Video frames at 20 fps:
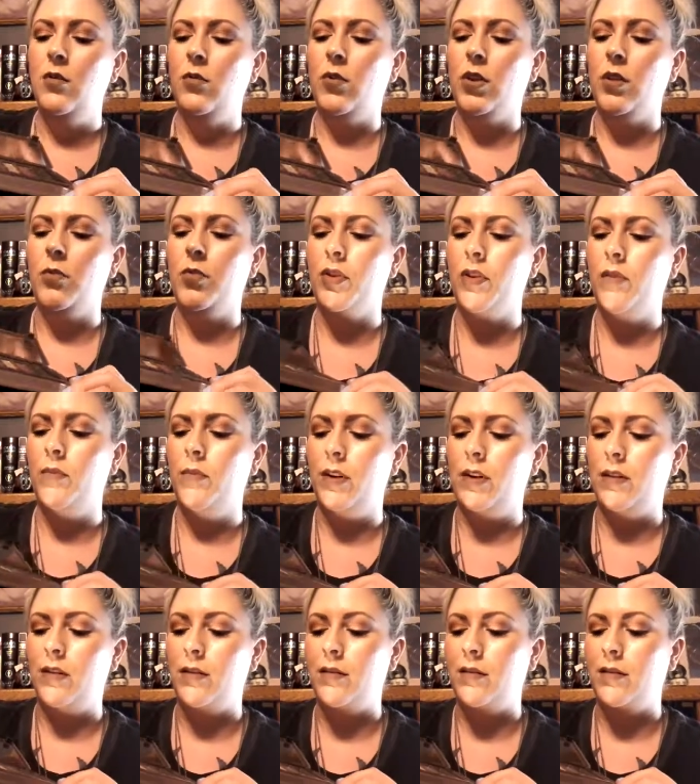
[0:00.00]
when I put them
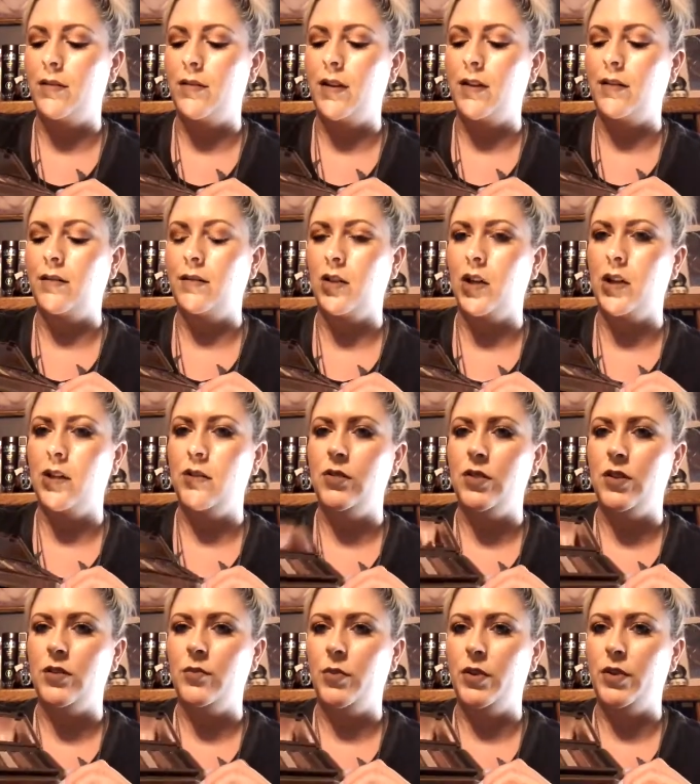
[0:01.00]
on, they all kind of
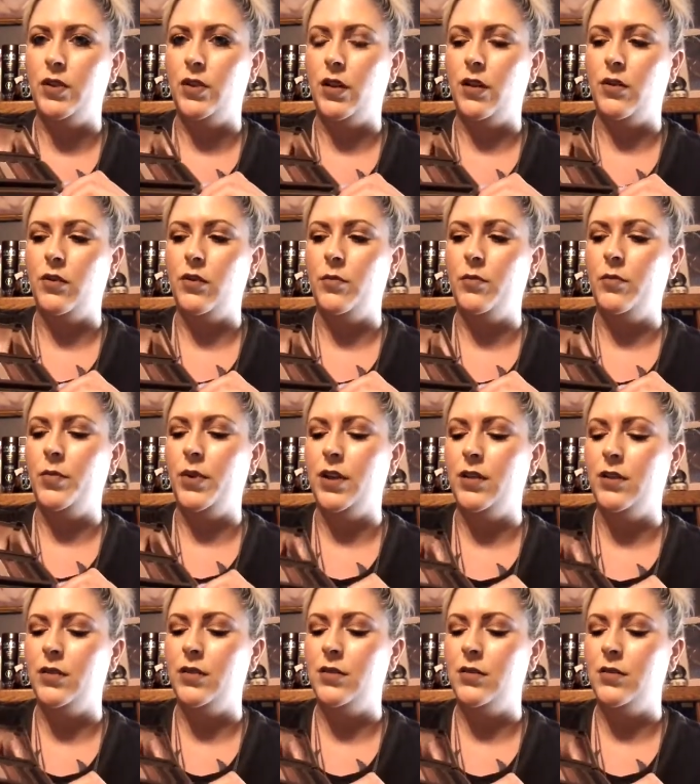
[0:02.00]
just blend together,
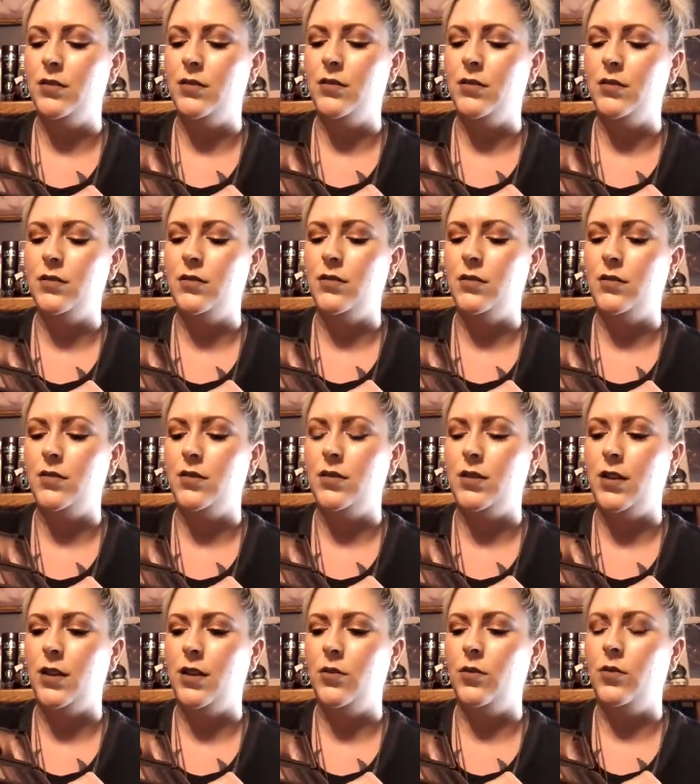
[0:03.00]
but
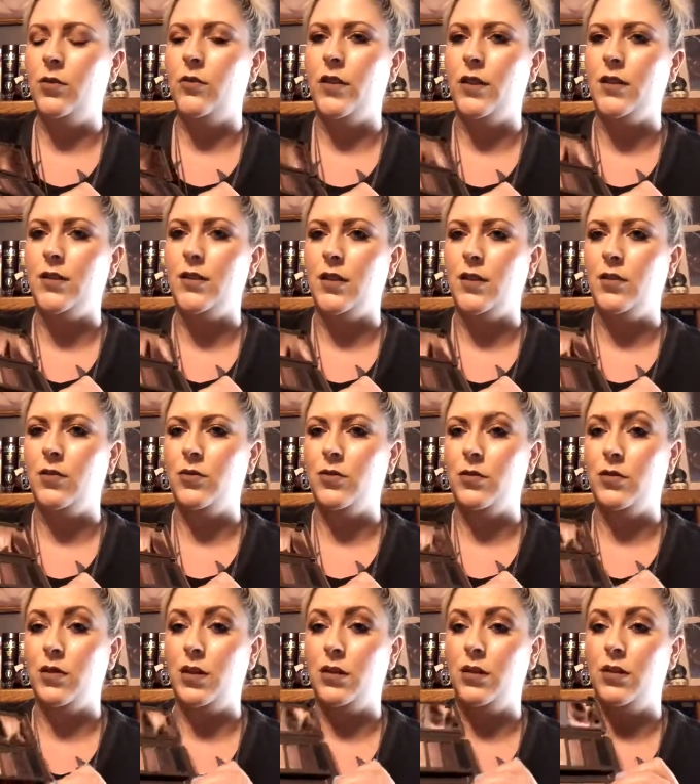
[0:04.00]
I don't know if that's like
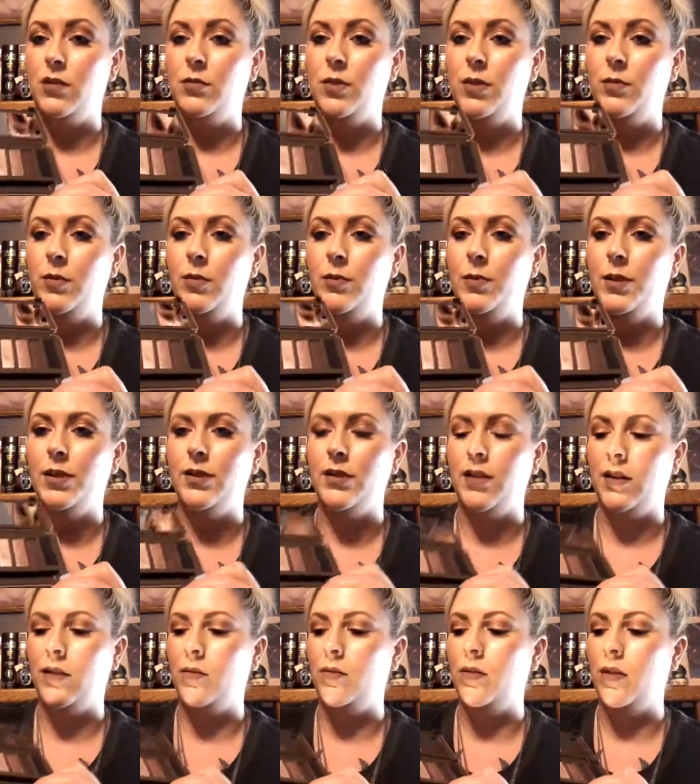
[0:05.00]
user error maybe, because
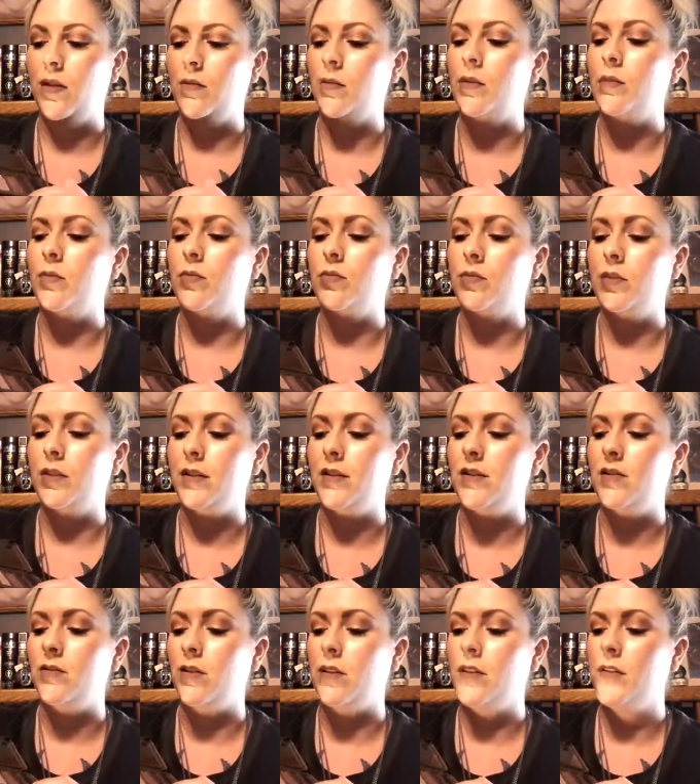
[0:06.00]
I know a lot of people really
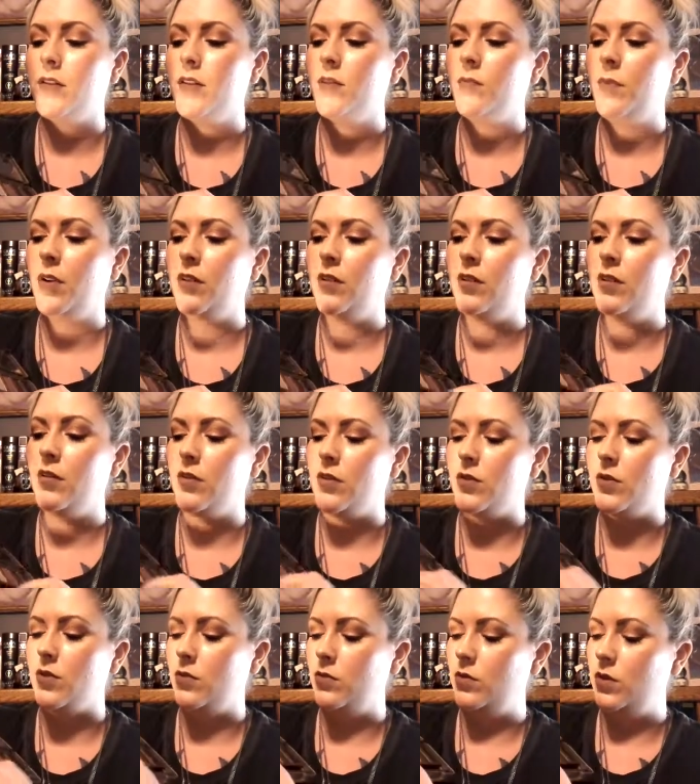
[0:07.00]
do like this palette.
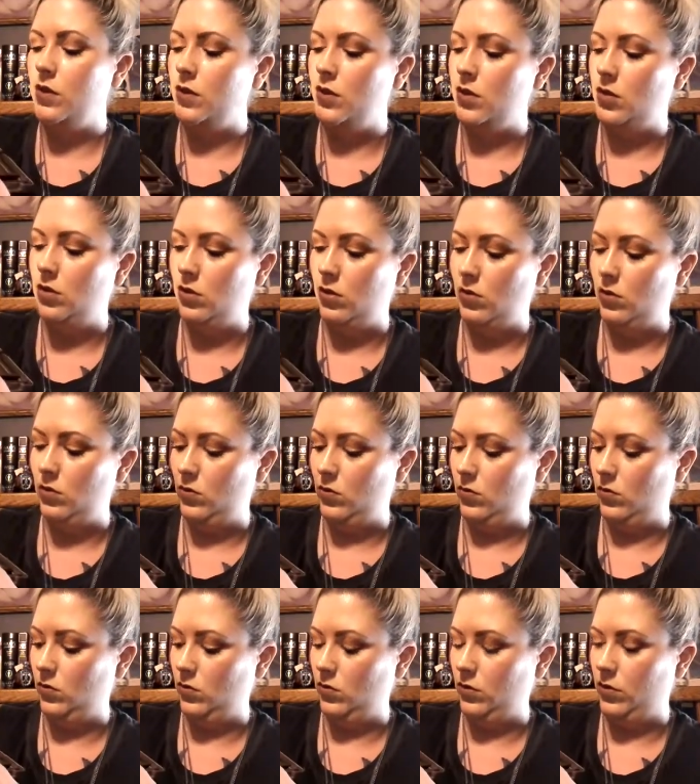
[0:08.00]
There's only
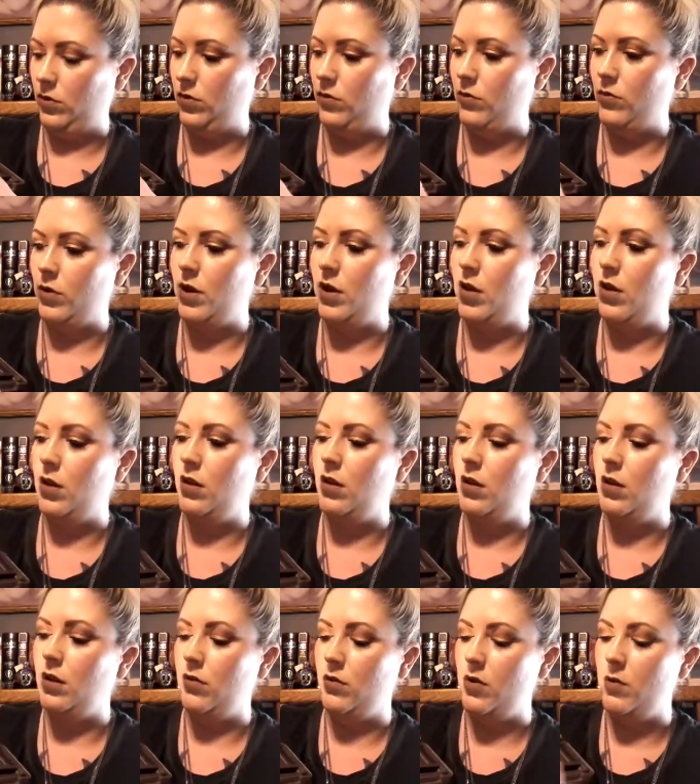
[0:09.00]
three
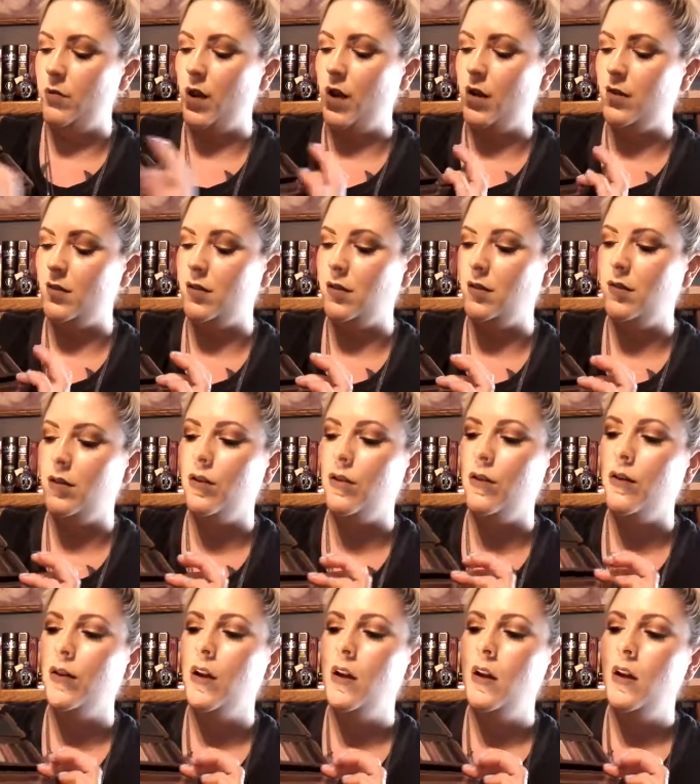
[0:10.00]
mattes in here,